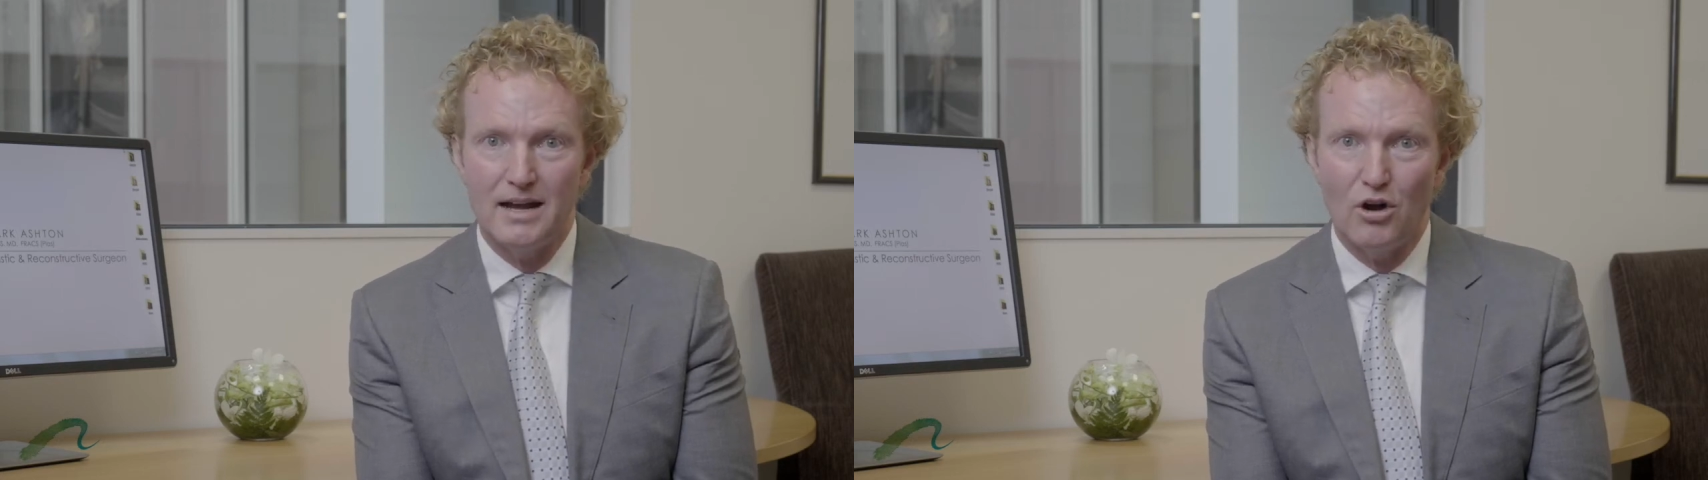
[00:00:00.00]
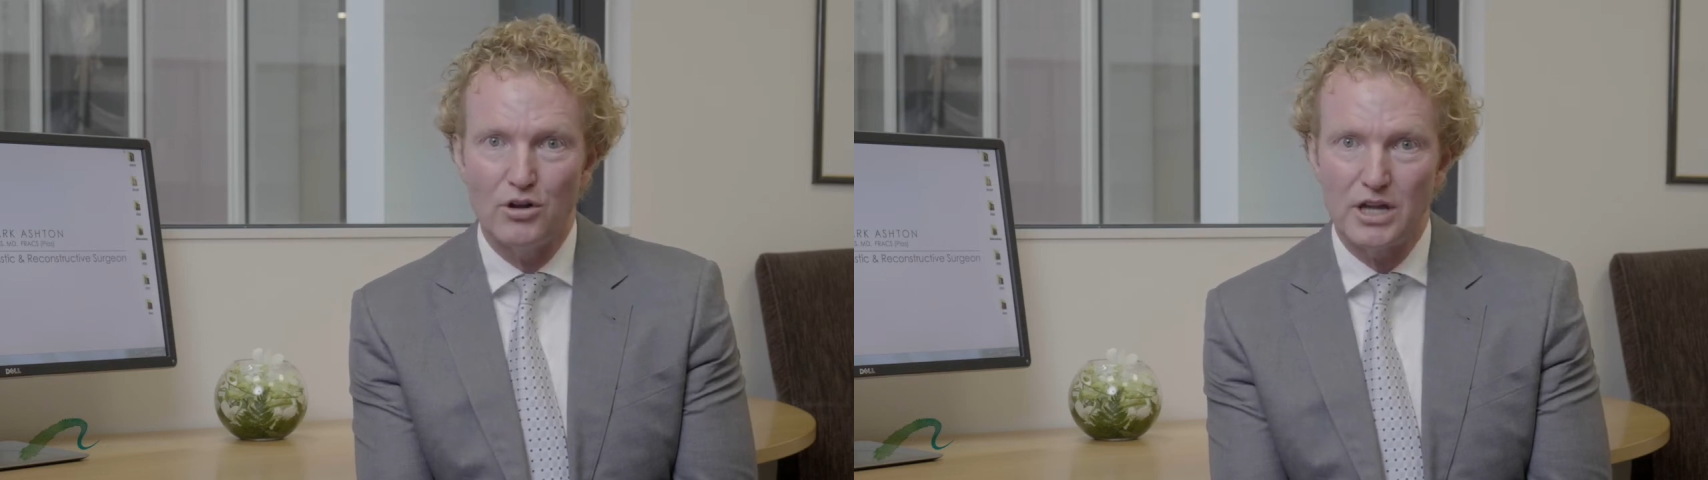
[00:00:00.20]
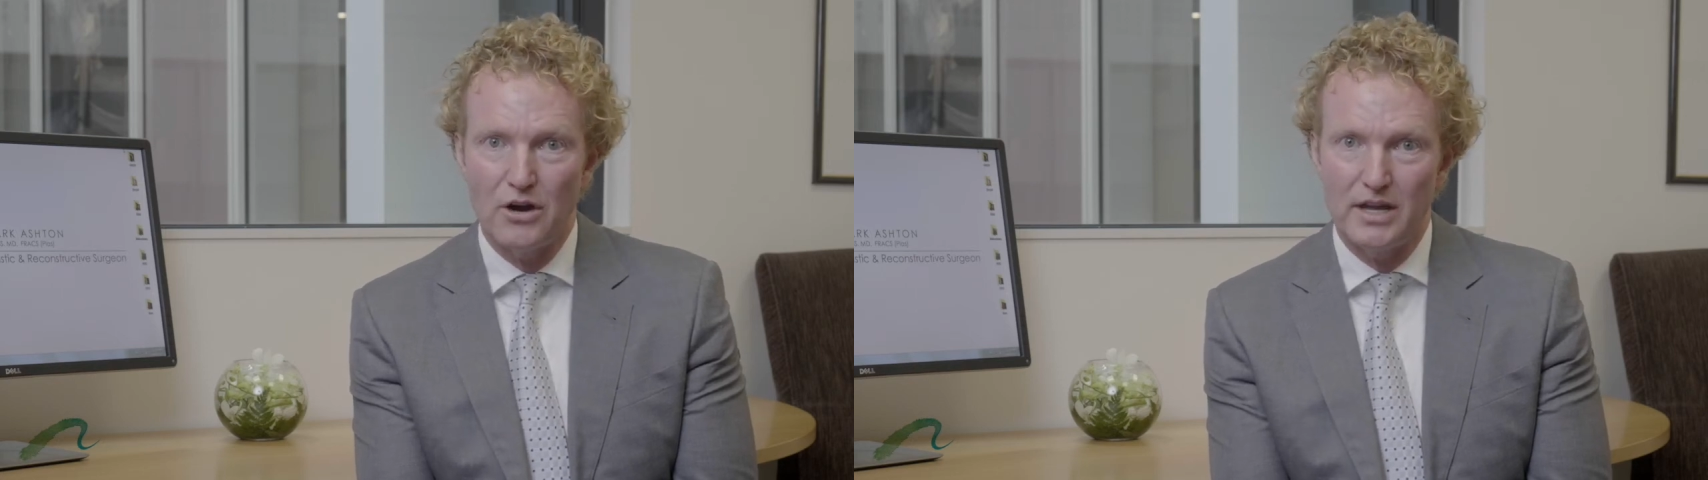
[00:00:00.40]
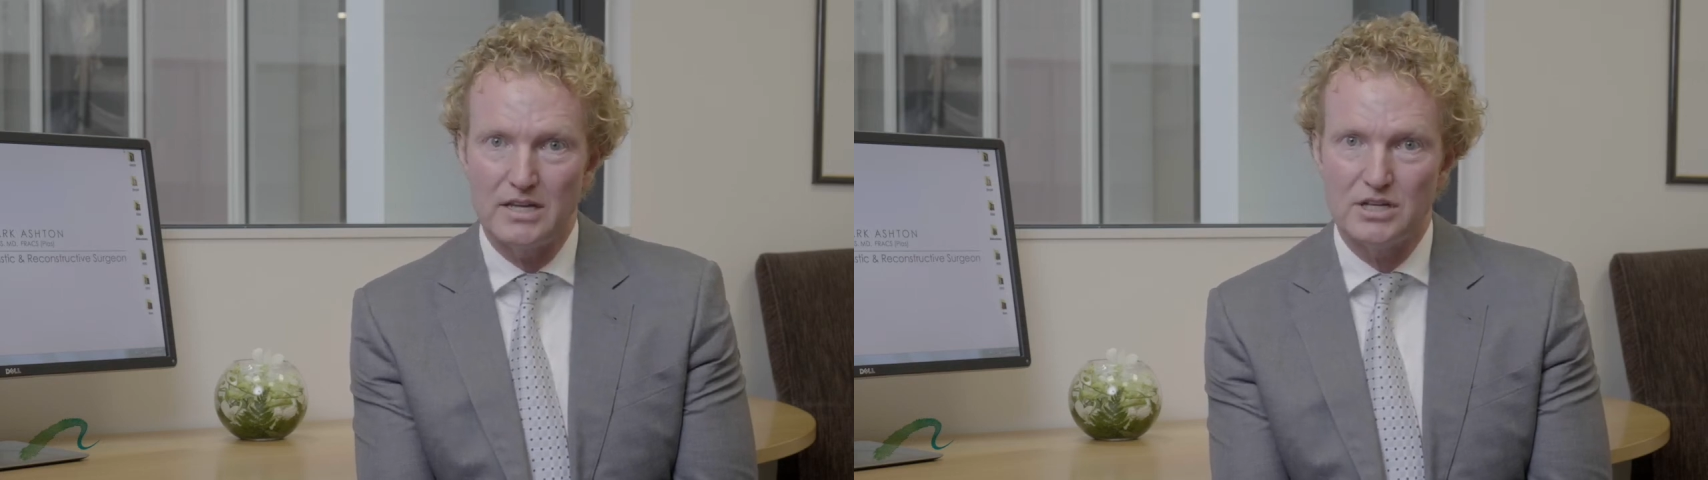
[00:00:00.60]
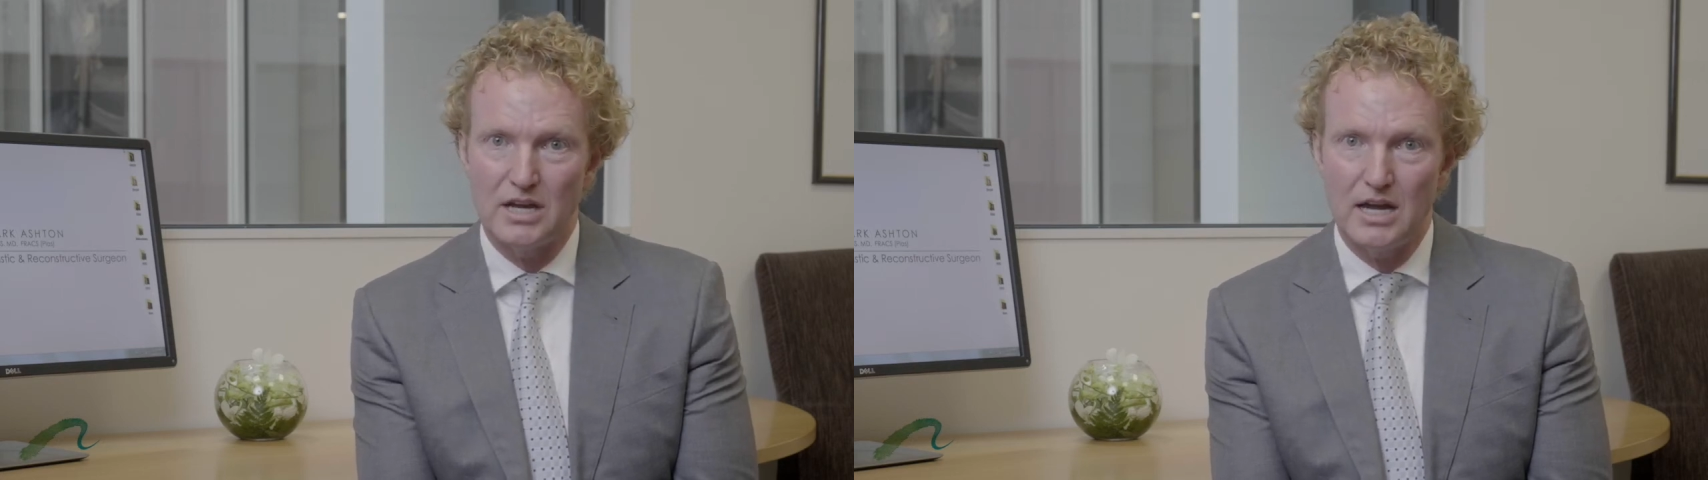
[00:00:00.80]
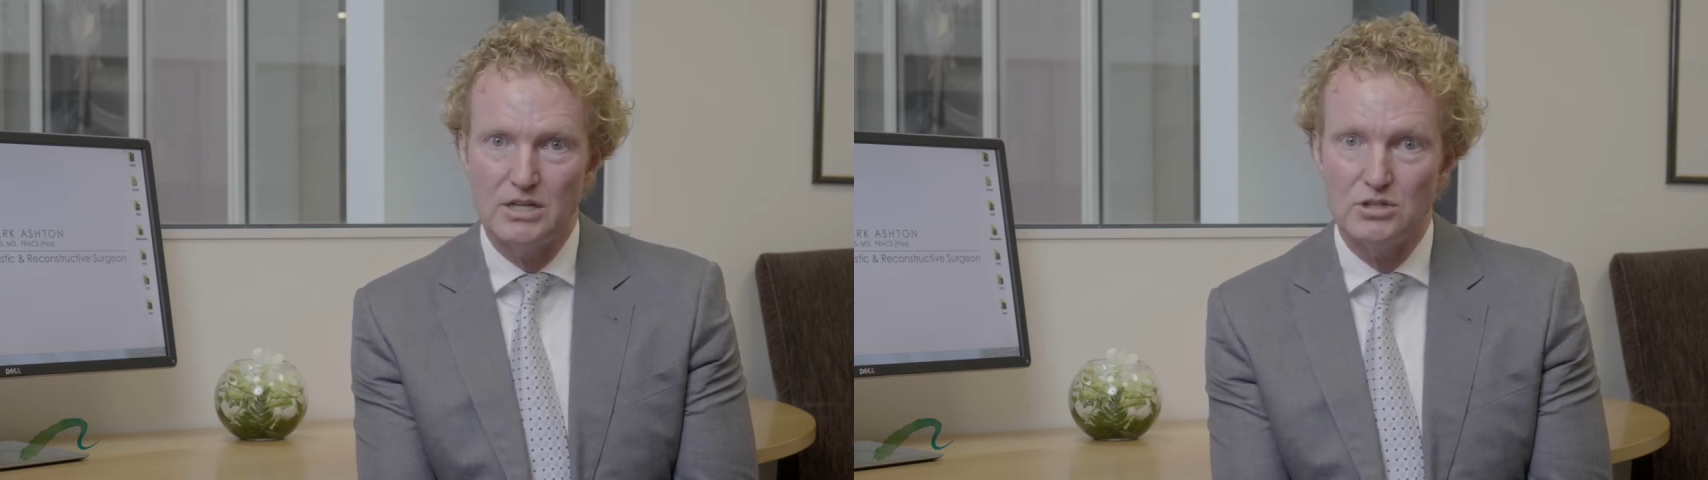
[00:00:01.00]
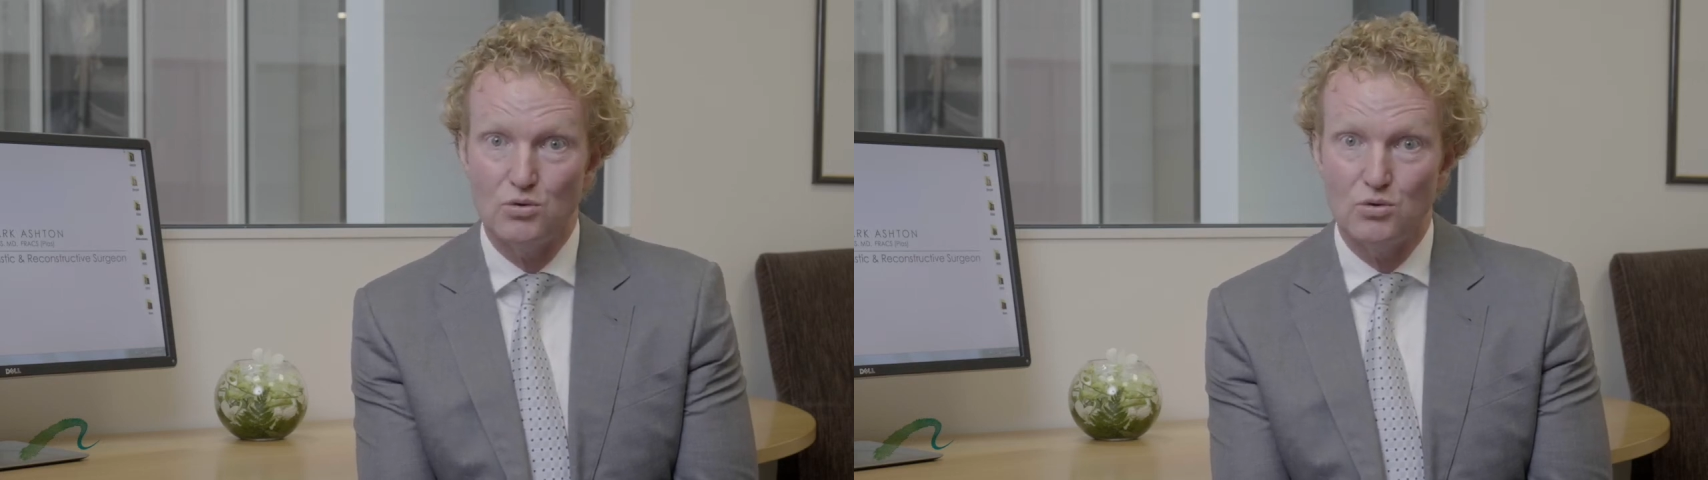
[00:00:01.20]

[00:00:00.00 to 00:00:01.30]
ongoing education